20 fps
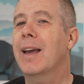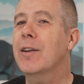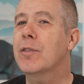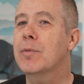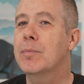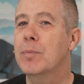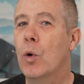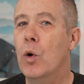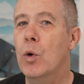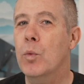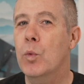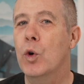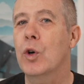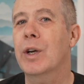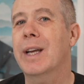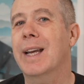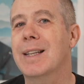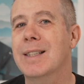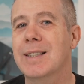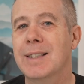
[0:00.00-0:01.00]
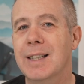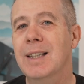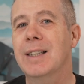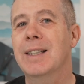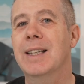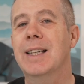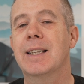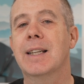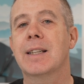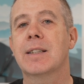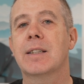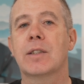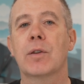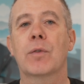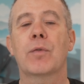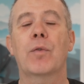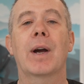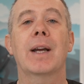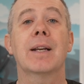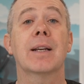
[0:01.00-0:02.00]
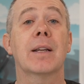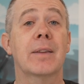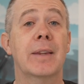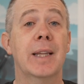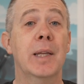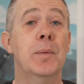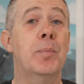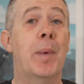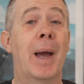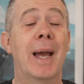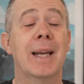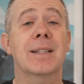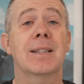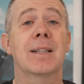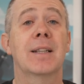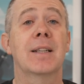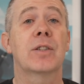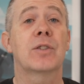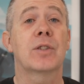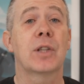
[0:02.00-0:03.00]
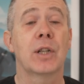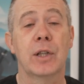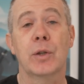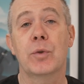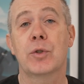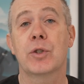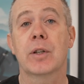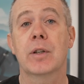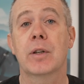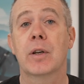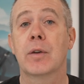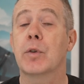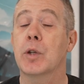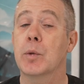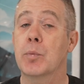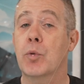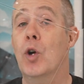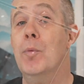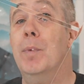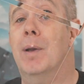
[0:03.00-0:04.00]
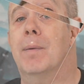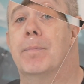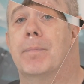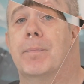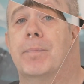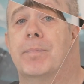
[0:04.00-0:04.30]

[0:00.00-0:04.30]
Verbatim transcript: if more work is still needed to find the best solution for the problem.